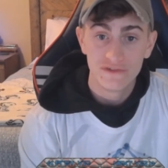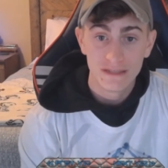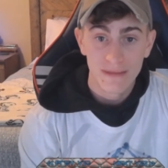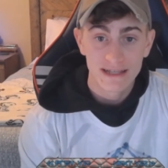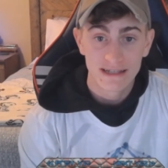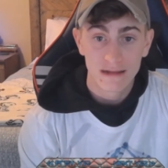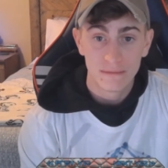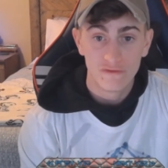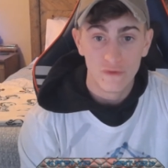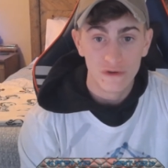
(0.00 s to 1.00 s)
You've seen my
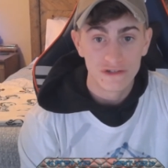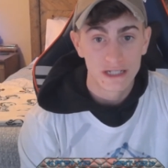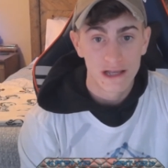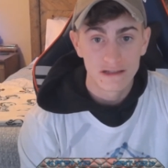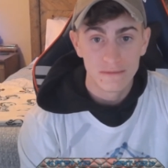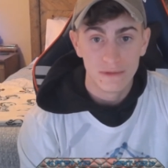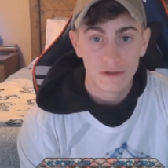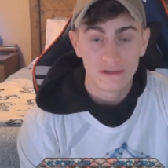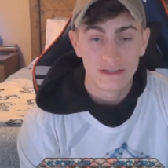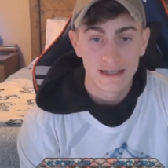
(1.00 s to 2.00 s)
setup before. It's a custom
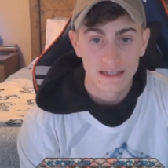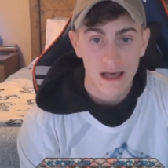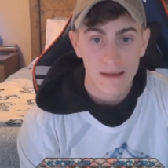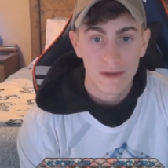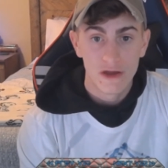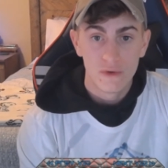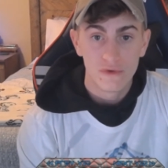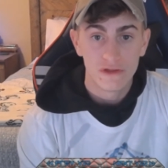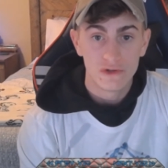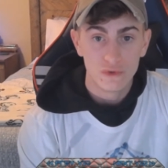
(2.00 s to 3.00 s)
built desktop
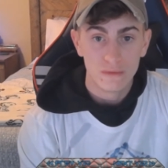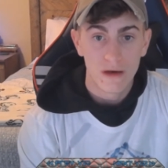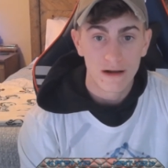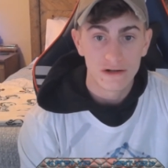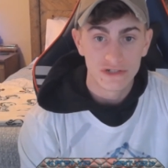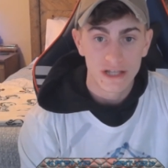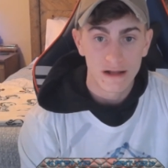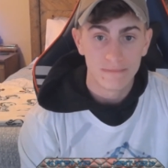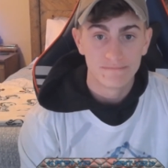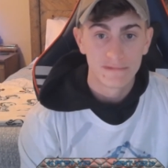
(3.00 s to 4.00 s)
with a dual monitor
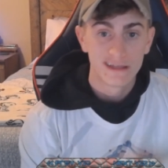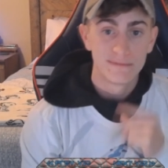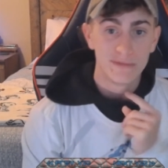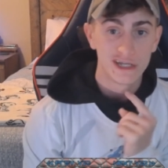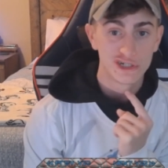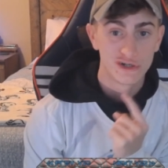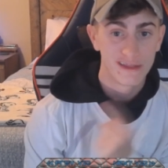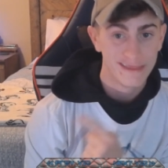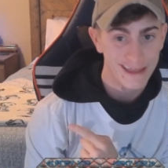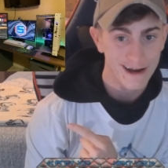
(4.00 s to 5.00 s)
setup
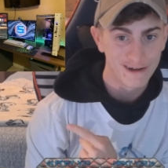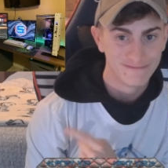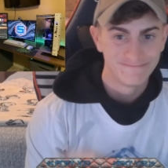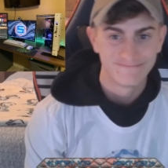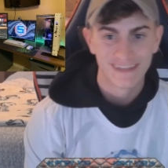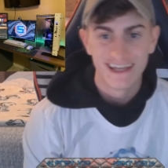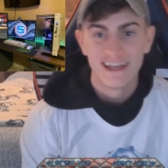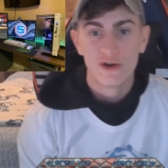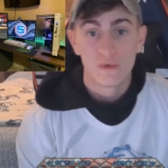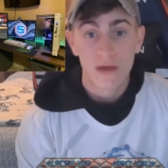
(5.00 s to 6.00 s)
pictured there,
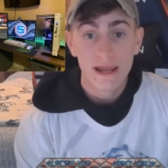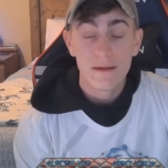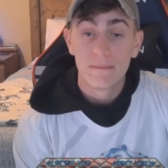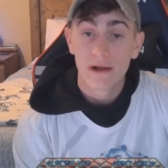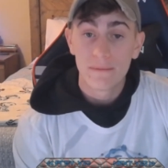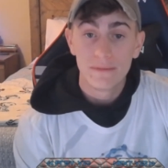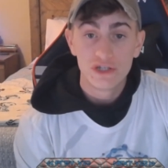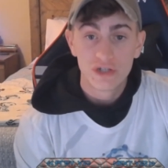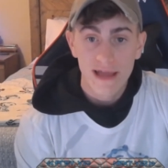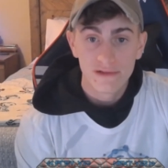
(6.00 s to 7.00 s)
right? But I'm gonna
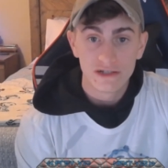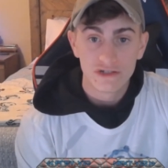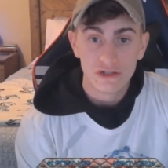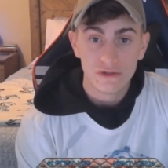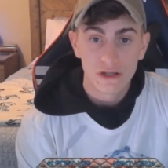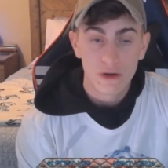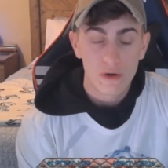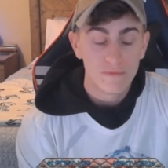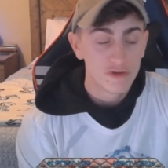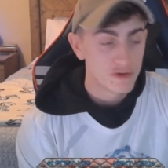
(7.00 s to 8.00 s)
be traveling soon to
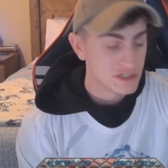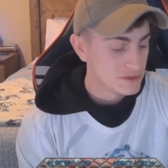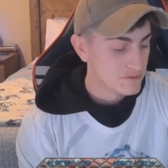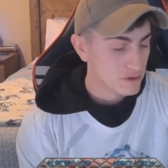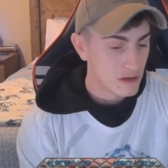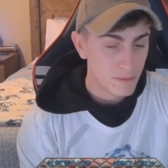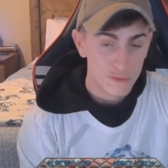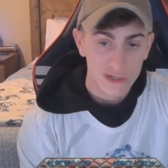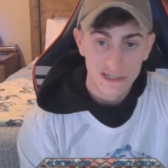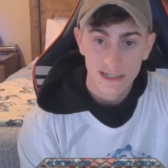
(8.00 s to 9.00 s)
go home for Christmas for a
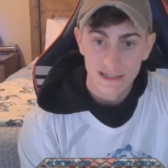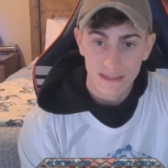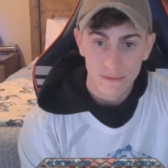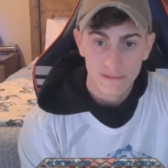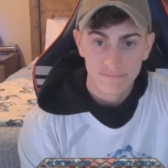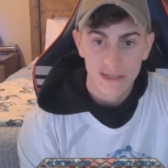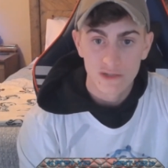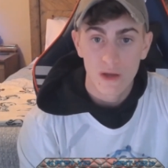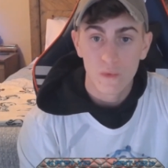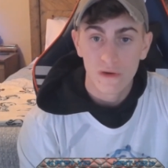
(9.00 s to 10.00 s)
couple weeks in December.
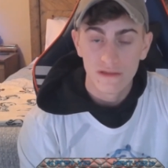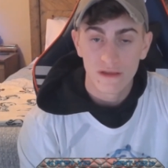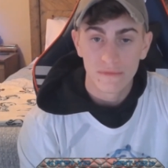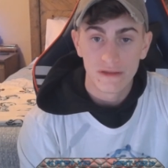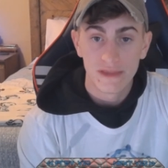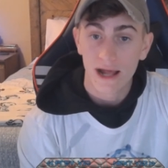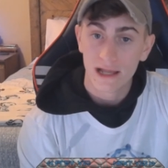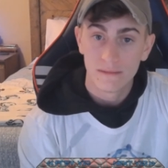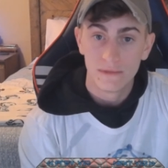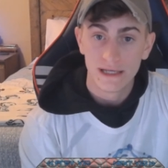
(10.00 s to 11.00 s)
And so I wanted something that
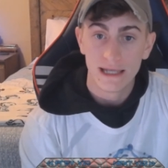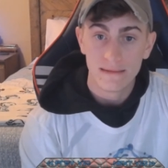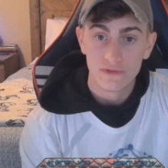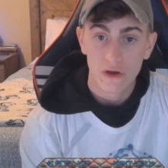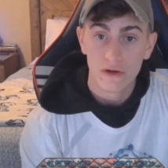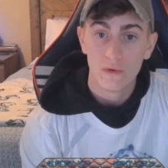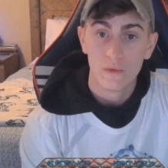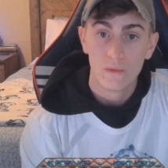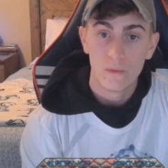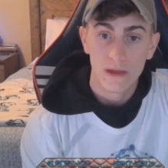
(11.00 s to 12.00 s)
I could play games on
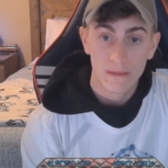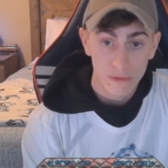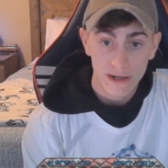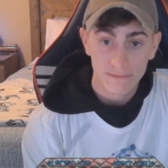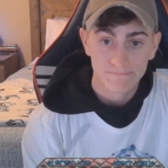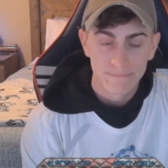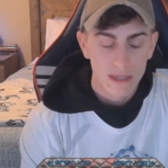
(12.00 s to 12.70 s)
and bring.